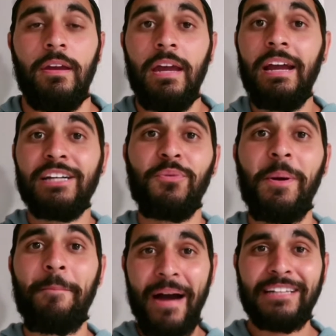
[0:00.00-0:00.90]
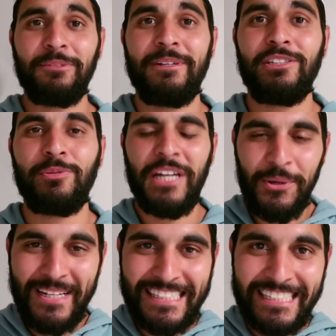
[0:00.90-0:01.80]
Hey guys, welcome back to my YouTube
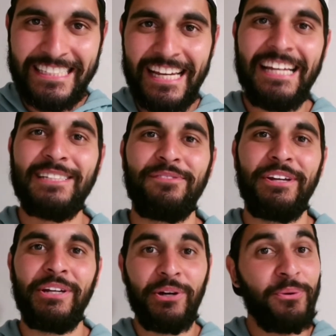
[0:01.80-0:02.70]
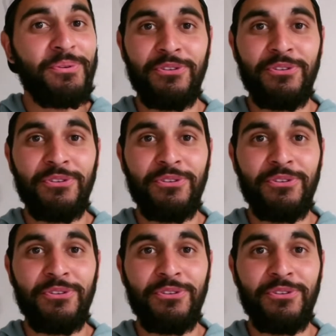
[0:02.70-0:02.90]
channel. In today's video,